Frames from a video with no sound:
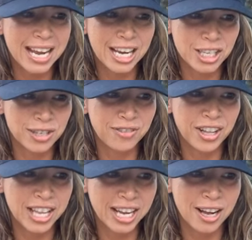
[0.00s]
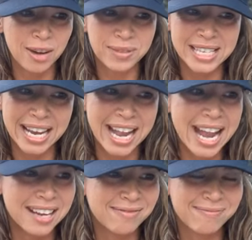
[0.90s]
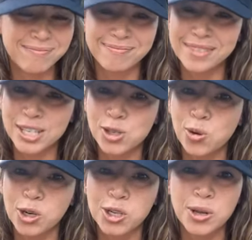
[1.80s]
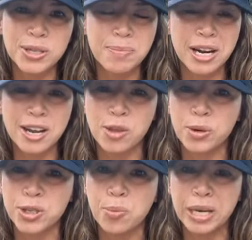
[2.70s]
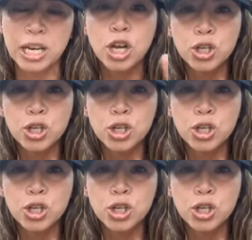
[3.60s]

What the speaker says: just felt like God was like, hey, this door's closing, but another one's opening.